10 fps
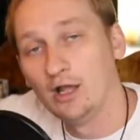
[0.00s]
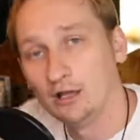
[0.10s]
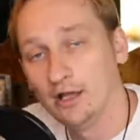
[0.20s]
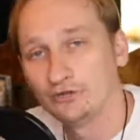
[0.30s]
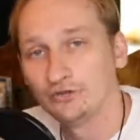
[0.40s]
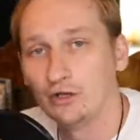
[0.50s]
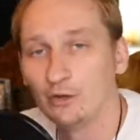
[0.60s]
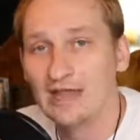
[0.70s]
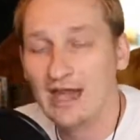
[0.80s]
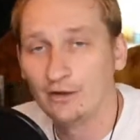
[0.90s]
let us know
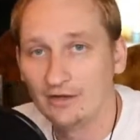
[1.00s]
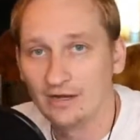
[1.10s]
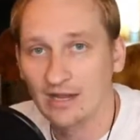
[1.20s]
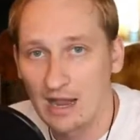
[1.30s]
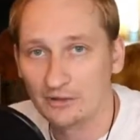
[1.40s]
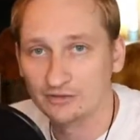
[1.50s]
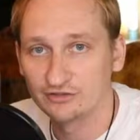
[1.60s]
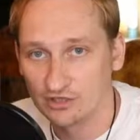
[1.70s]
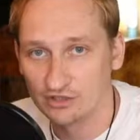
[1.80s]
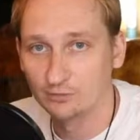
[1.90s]
down in the comment
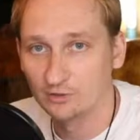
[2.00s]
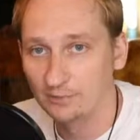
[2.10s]
section below,